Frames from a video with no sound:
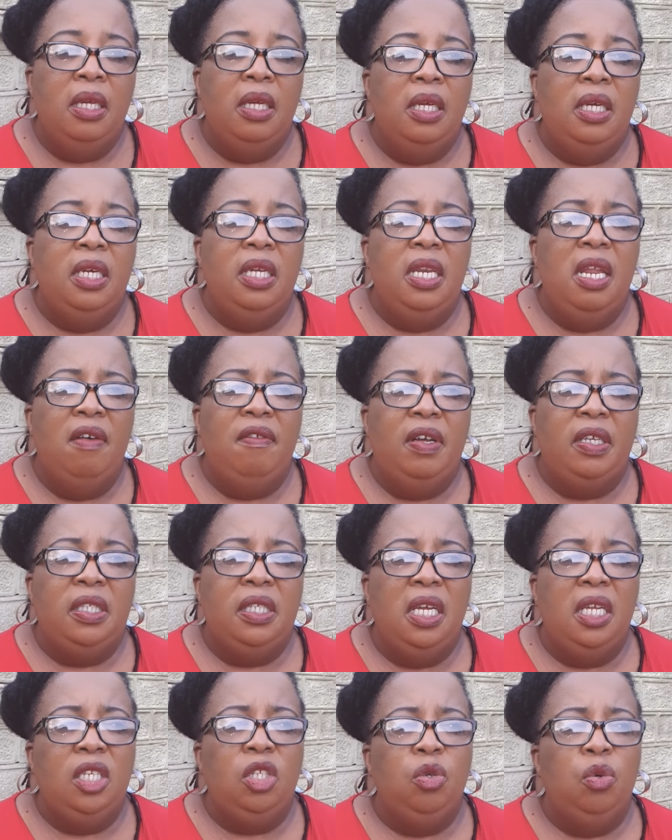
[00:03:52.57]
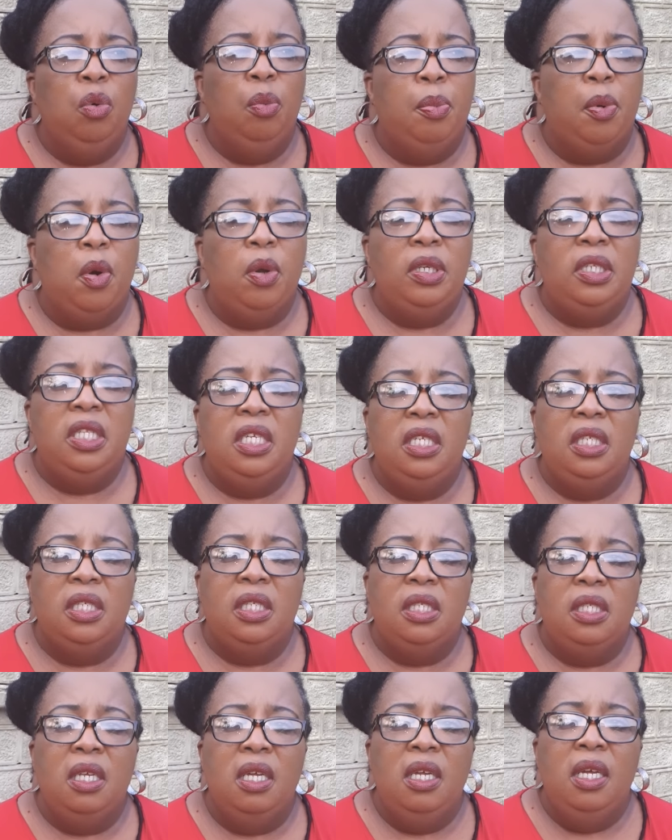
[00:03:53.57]
He never said, you brought
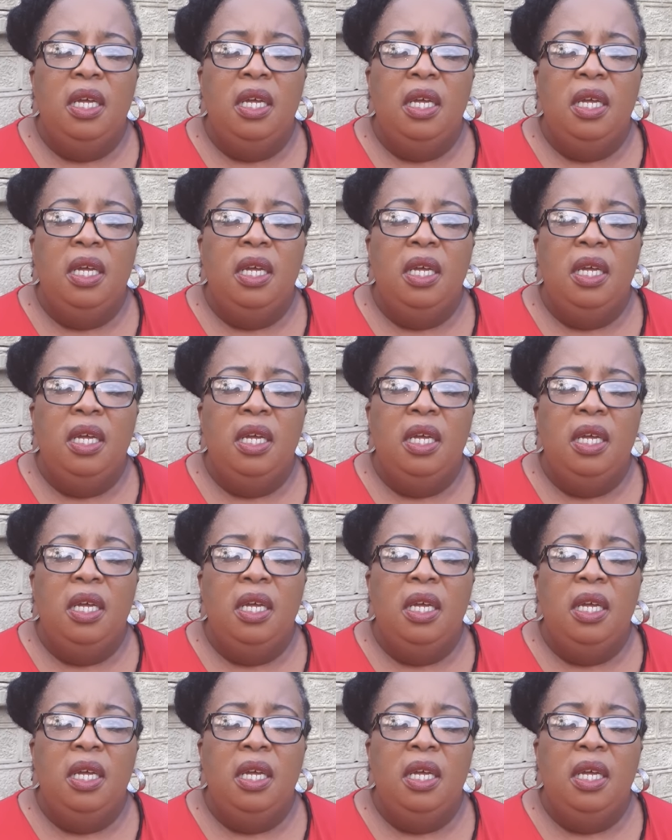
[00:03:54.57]
this.